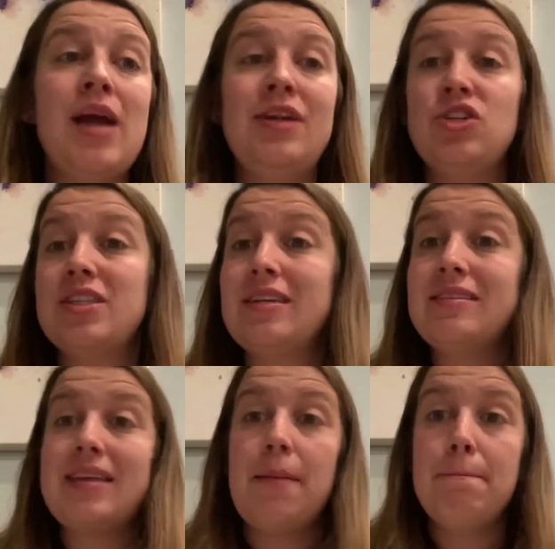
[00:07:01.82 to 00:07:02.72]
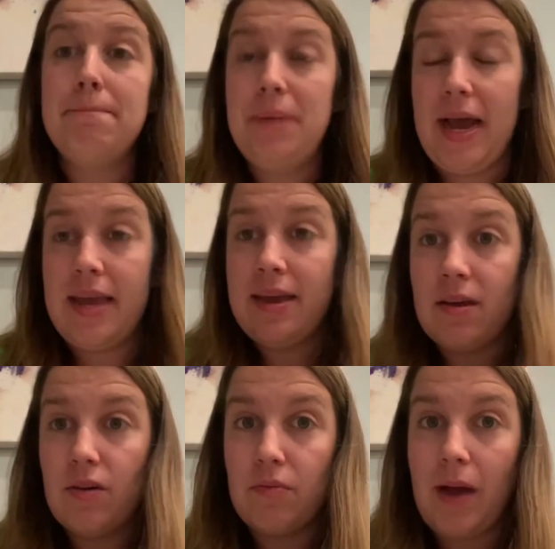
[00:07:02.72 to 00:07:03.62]
not just going to say bike,
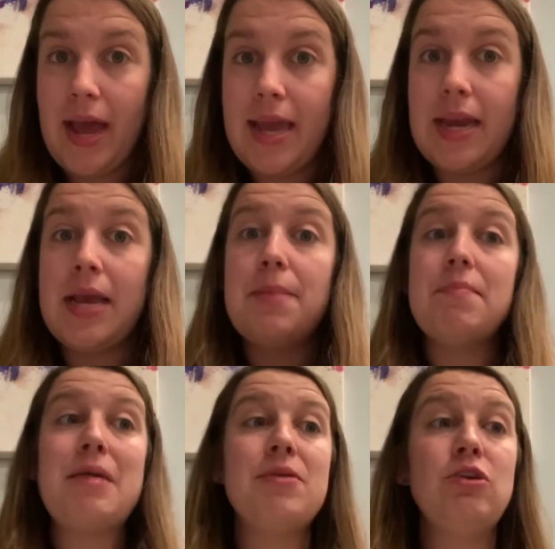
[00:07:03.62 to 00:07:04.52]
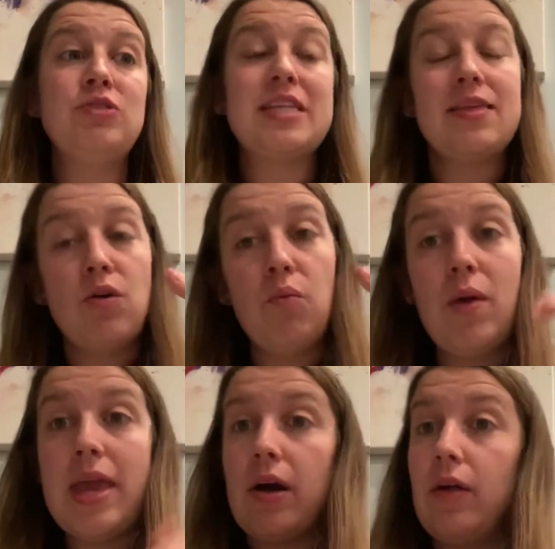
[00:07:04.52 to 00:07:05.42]
right? Maybe you say the
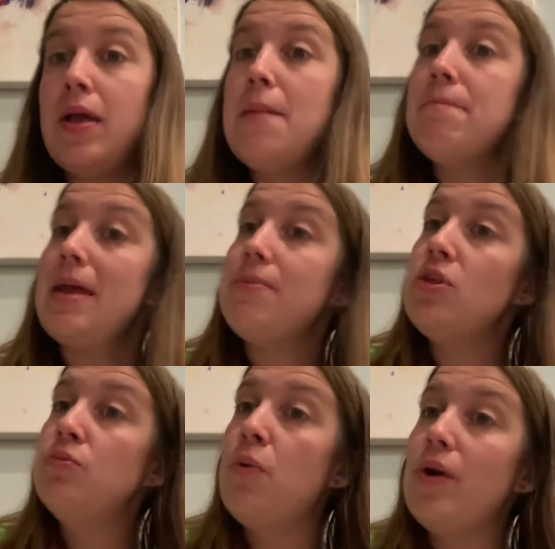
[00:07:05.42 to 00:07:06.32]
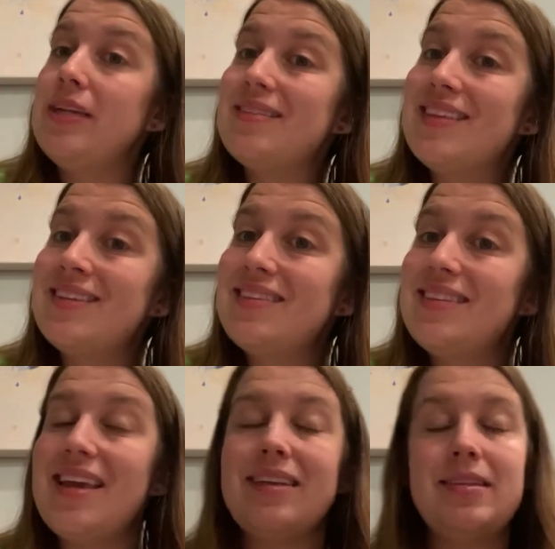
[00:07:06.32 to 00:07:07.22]
wheel. Maybe you point to the
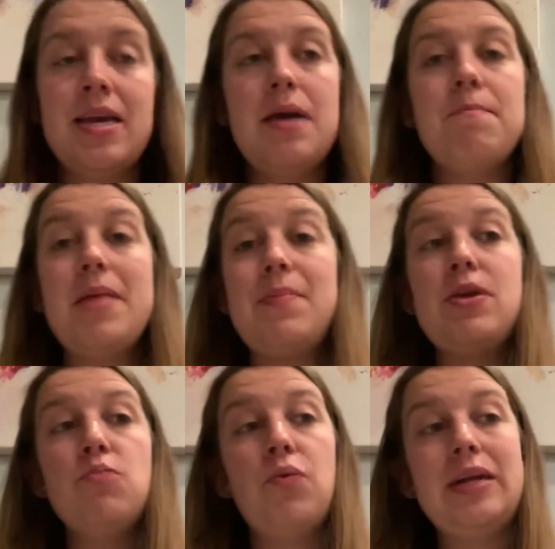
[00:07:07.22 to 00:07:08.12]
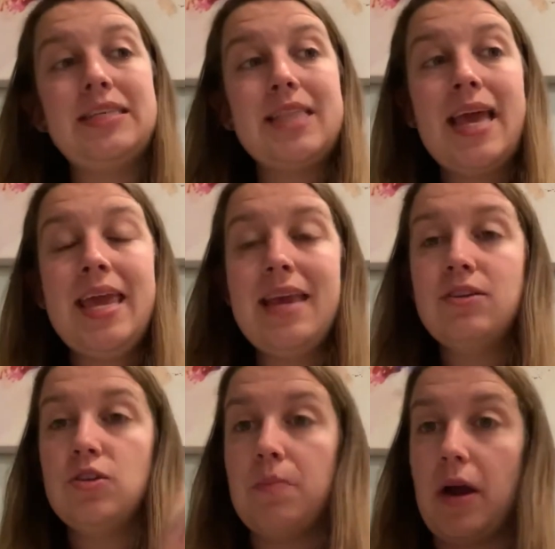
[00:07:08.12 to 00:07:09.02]
seat. Maybe you point to the
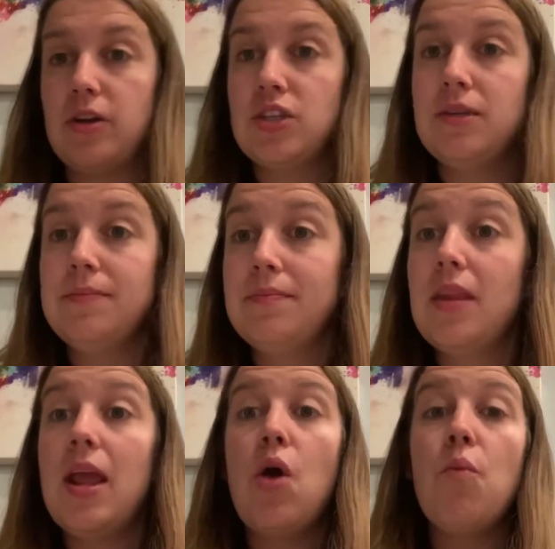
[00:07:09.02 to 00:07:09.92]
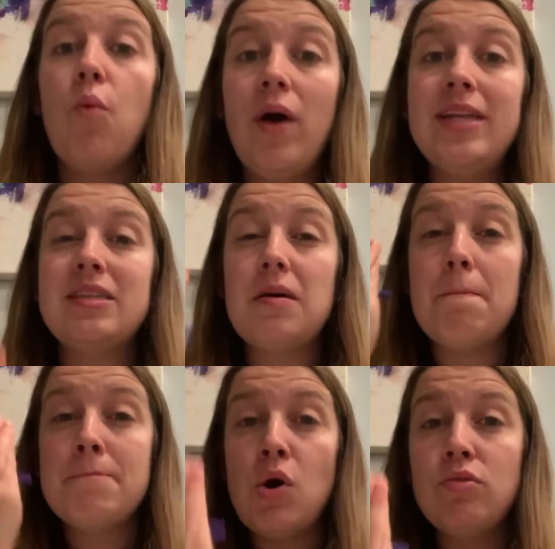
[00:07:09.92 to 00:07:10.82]
handlebars. What is the
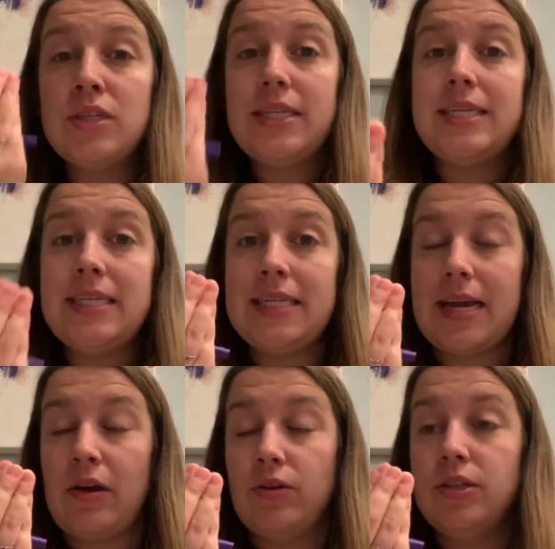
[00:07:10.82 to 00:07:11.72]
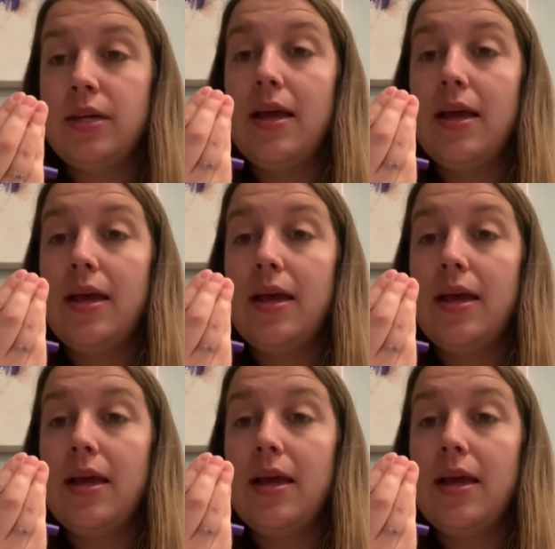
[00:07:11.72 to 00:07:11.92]
most detailed